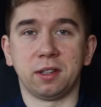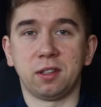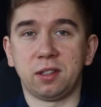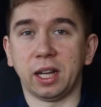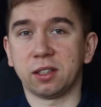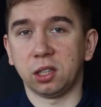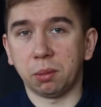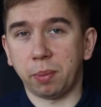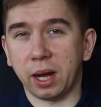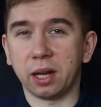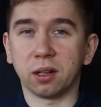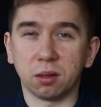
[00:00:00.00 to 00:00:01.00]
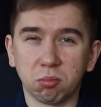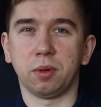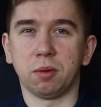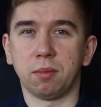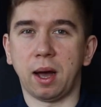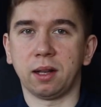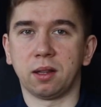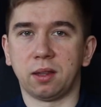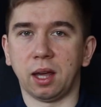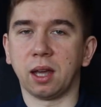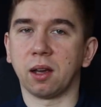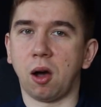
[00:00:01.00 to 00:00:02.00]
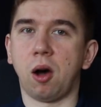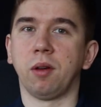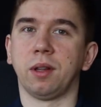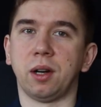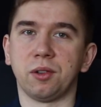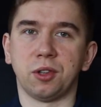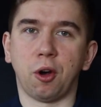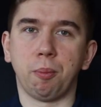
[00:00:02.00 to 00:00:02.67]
sticks to the paint, you might think, oh, there's no